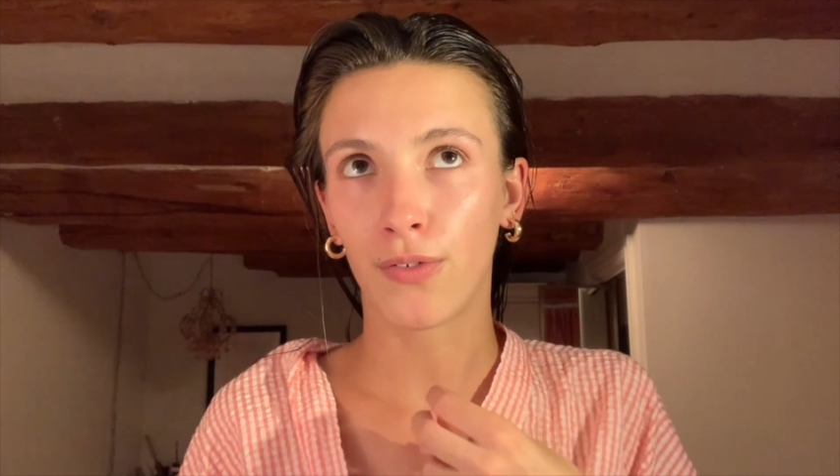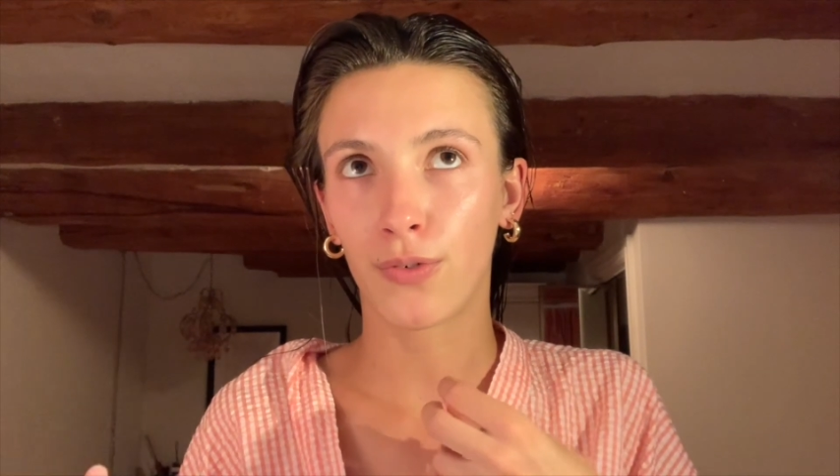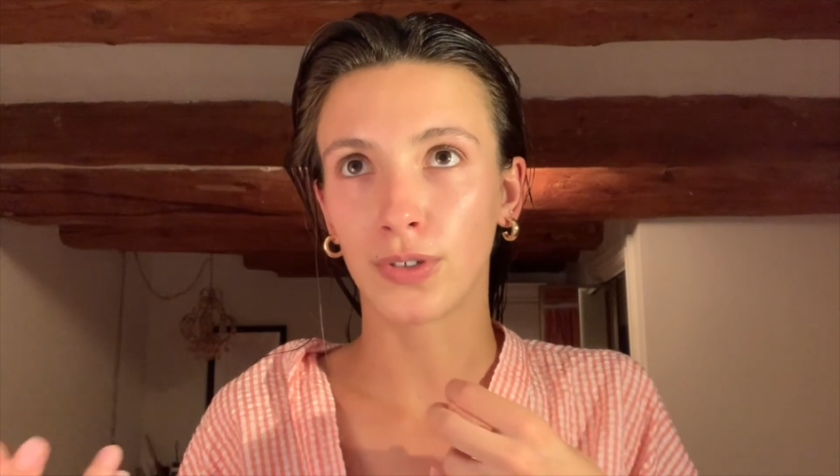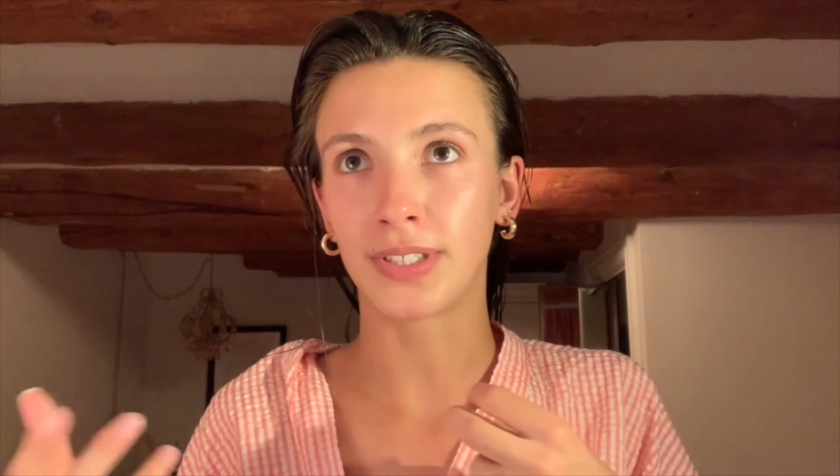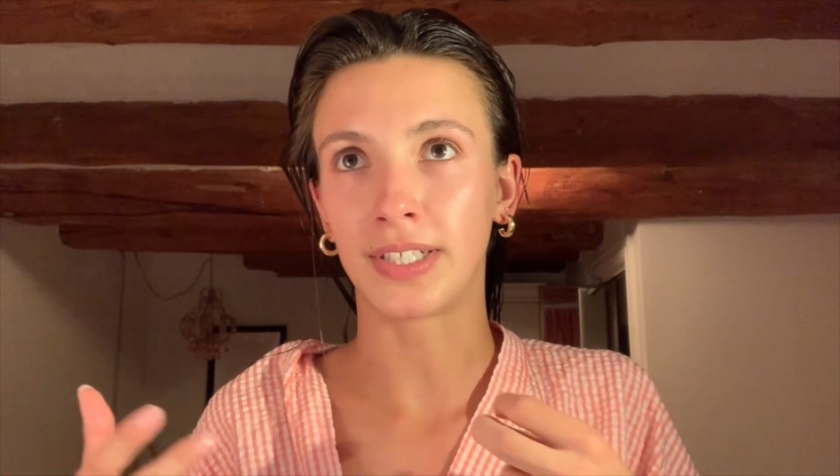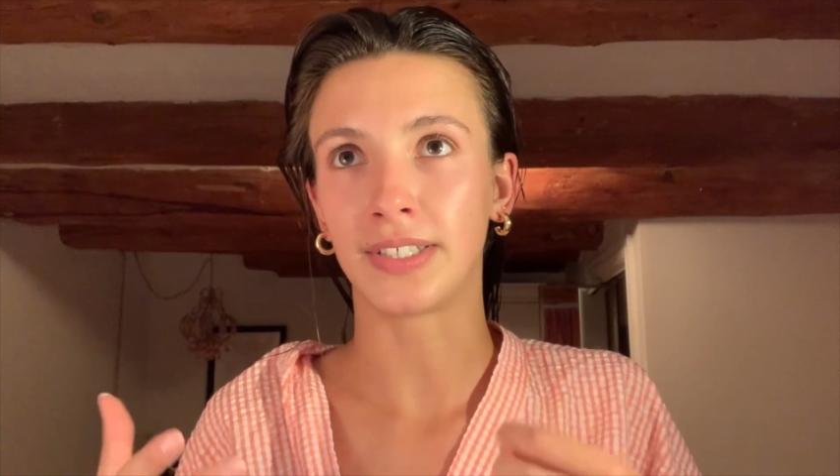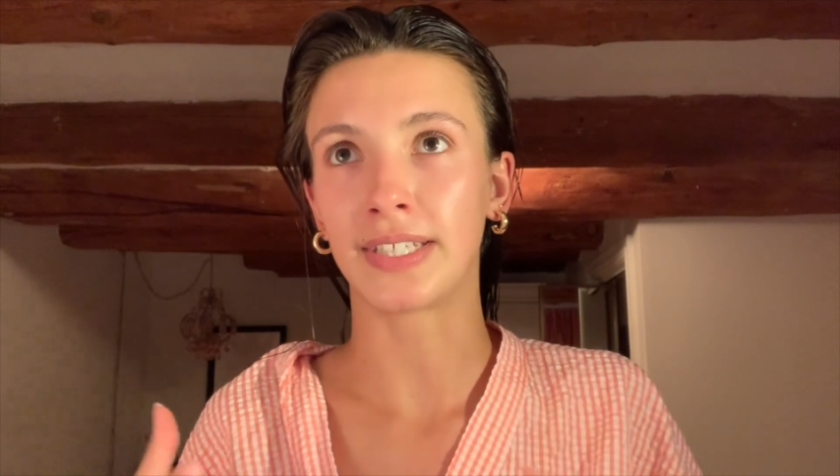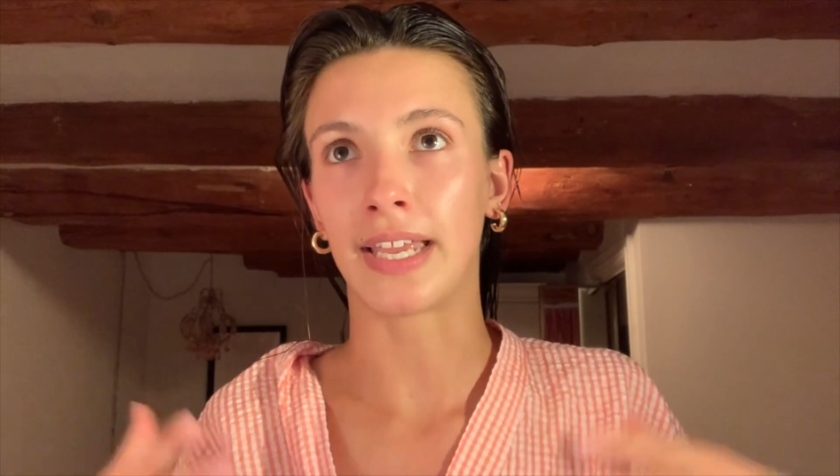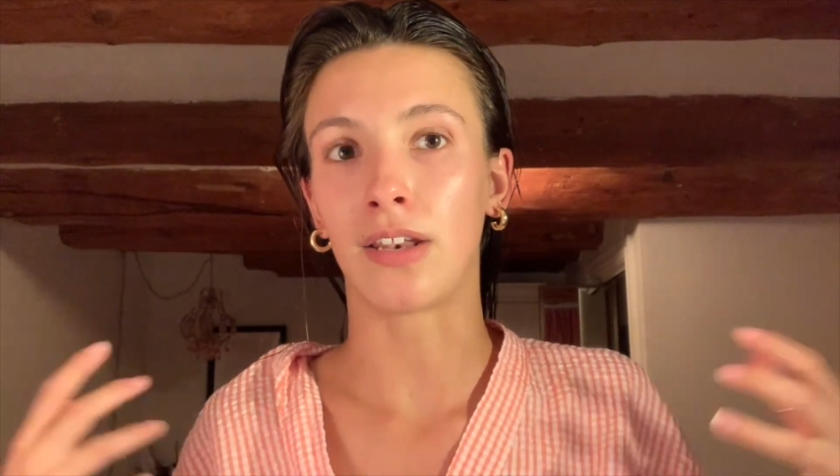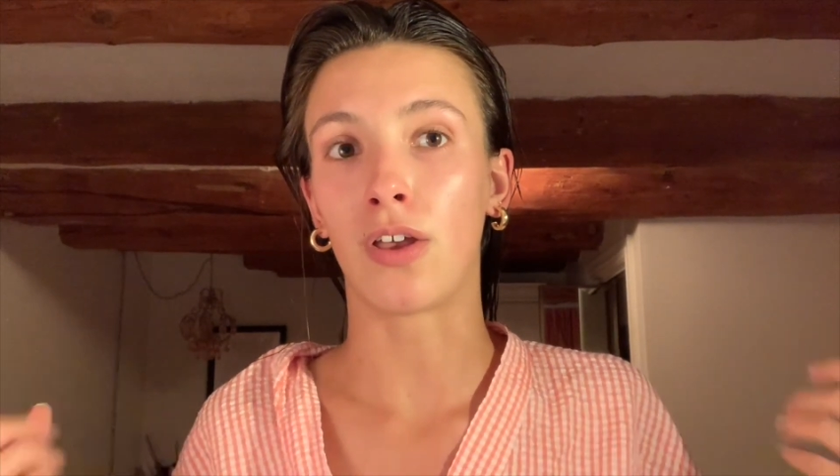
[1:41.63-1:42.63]
Forces
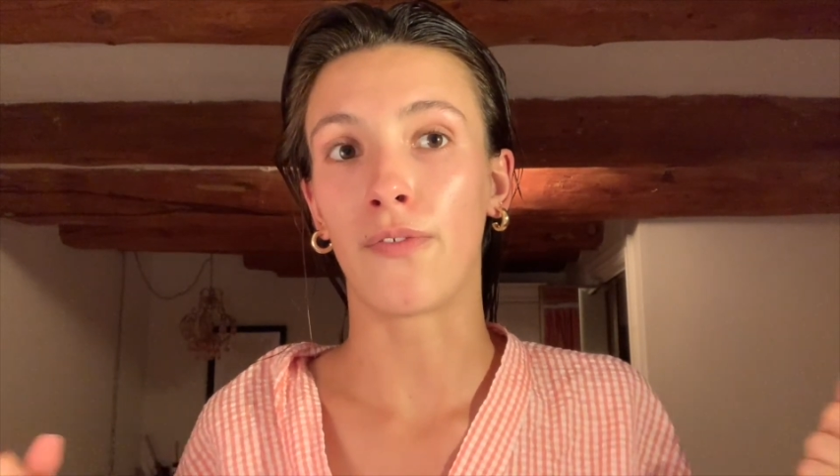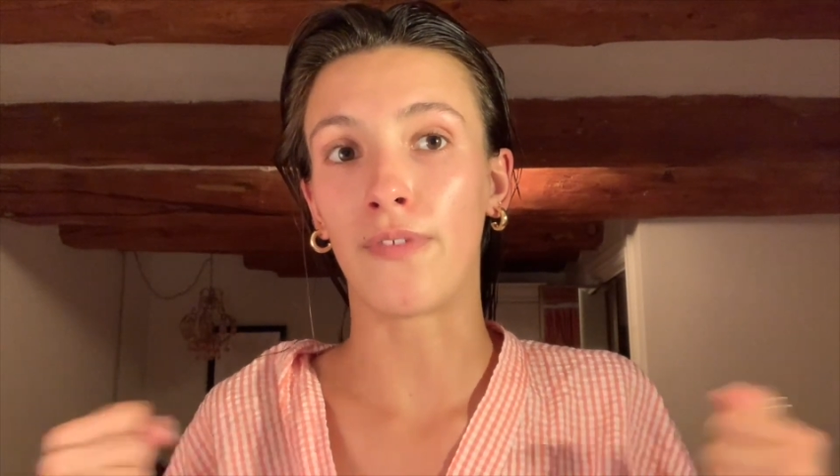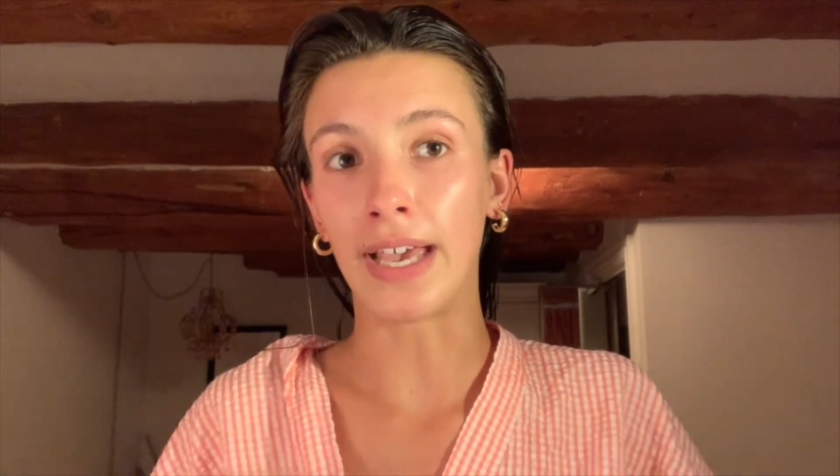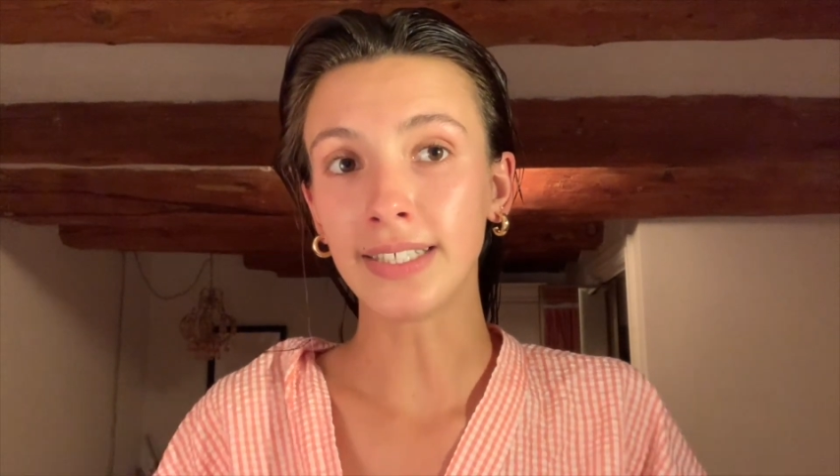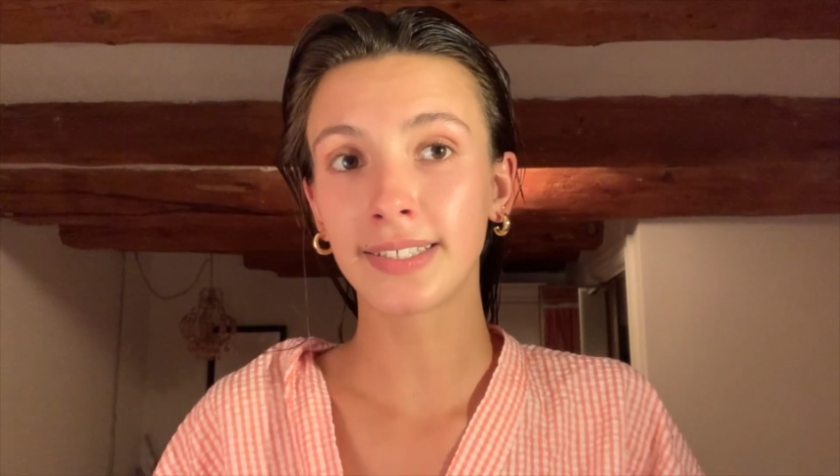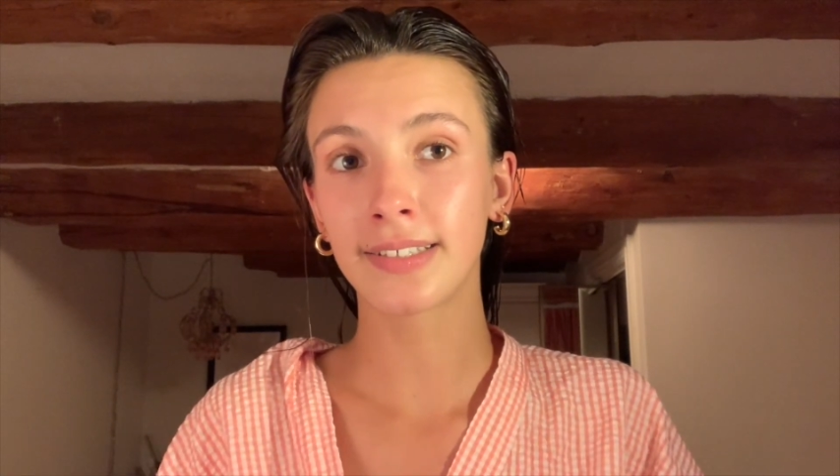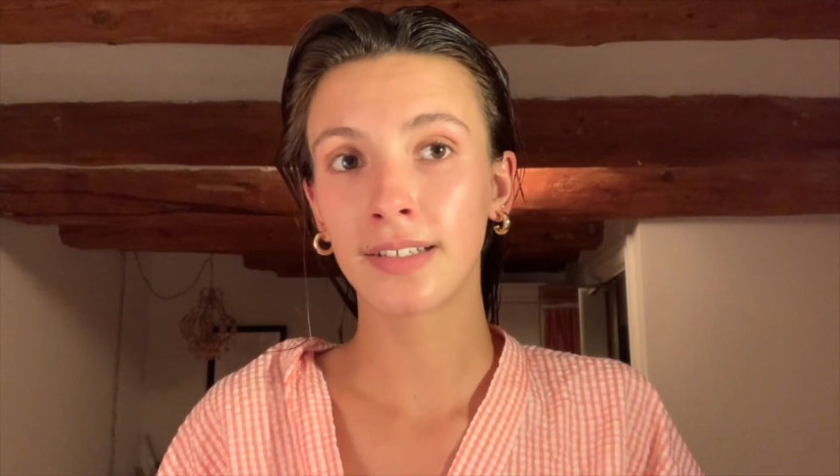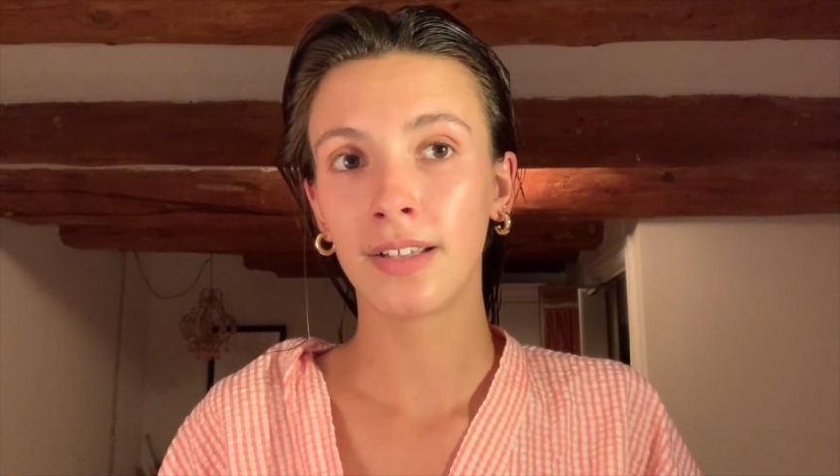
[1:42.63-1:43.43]
and a vest